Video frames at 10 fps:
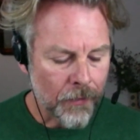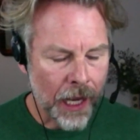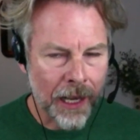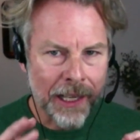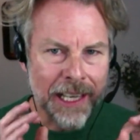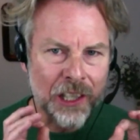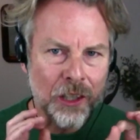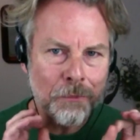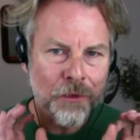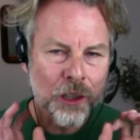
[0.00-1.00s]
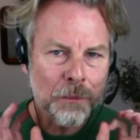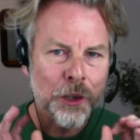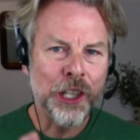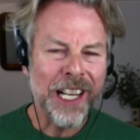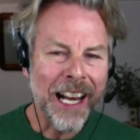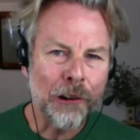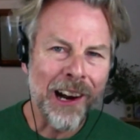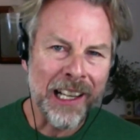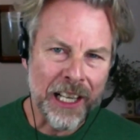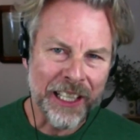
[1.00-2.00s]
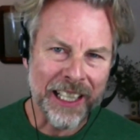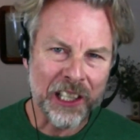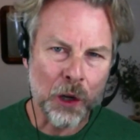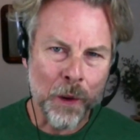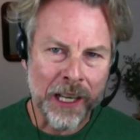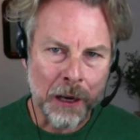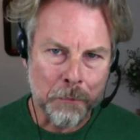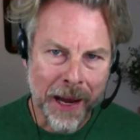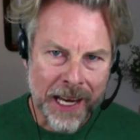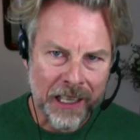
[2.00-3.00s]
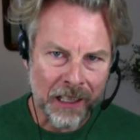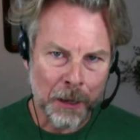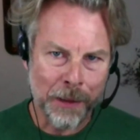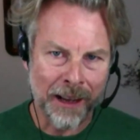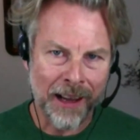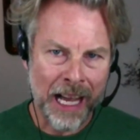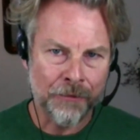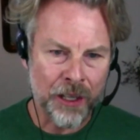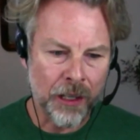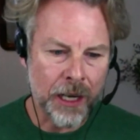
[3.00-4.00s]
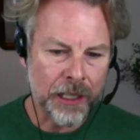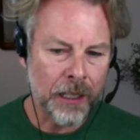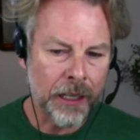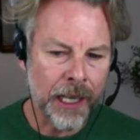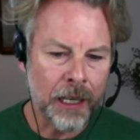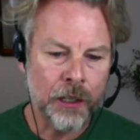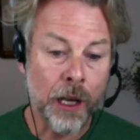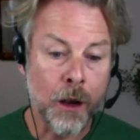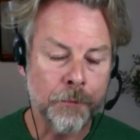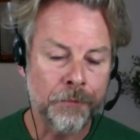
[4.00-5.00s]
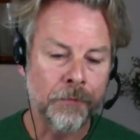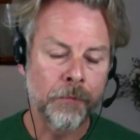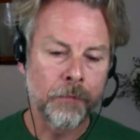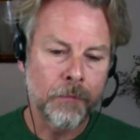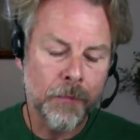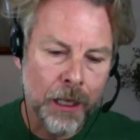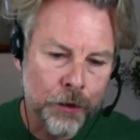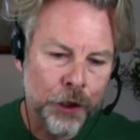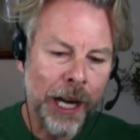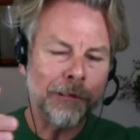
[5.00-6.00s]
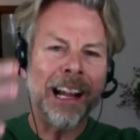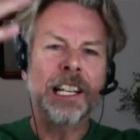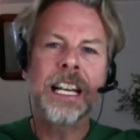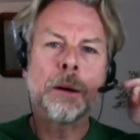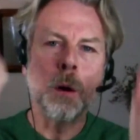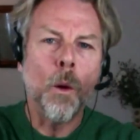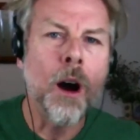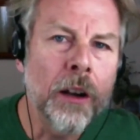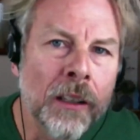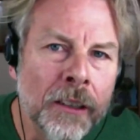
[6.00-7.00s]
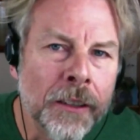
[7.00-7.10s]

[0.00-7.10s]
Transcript: at least some generalities that we can make about advertising, okay? So generality number one.